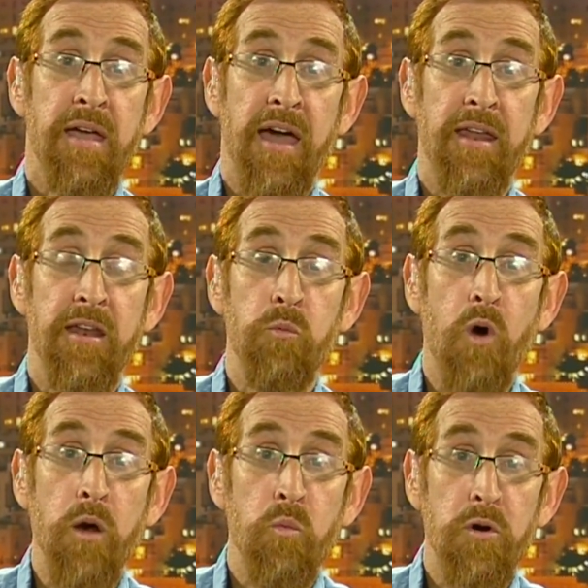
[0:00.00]
And in
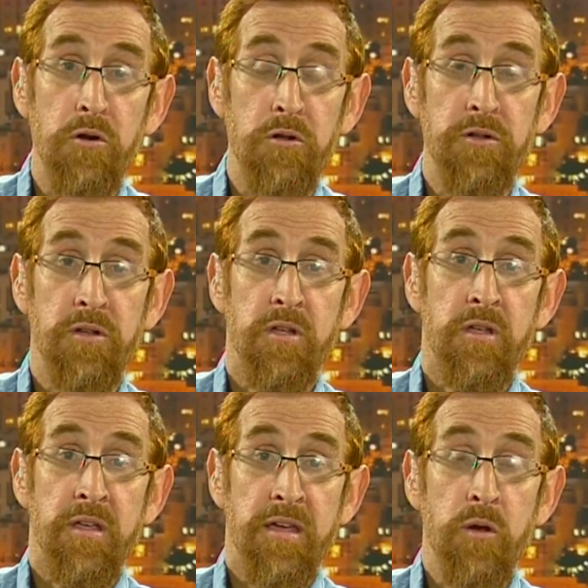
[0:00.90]
what world?
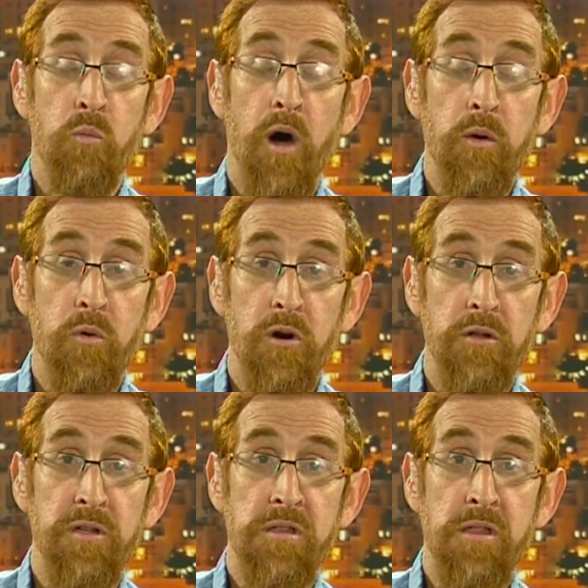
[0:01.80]
In what
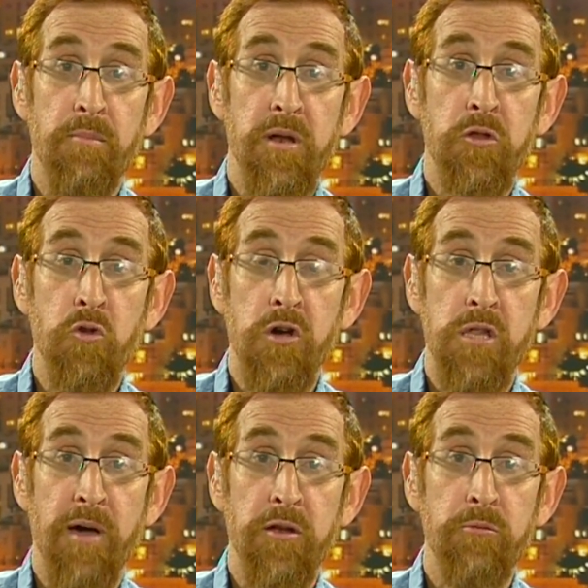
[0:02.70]
world is somebody who talks
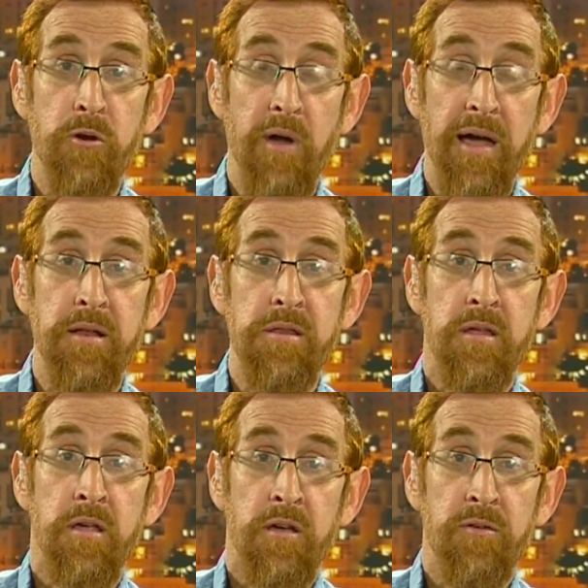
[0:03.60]
about human rights
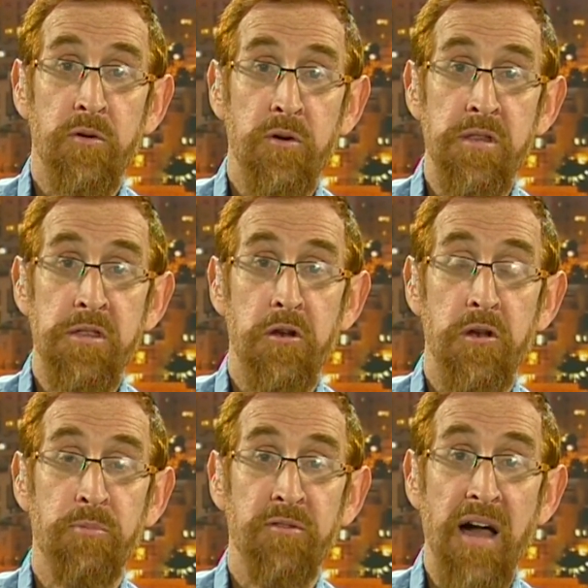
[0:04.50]

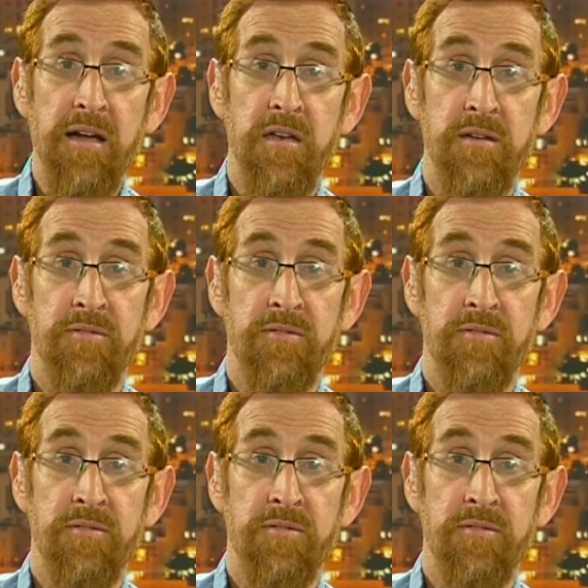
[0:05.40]
considered provocative?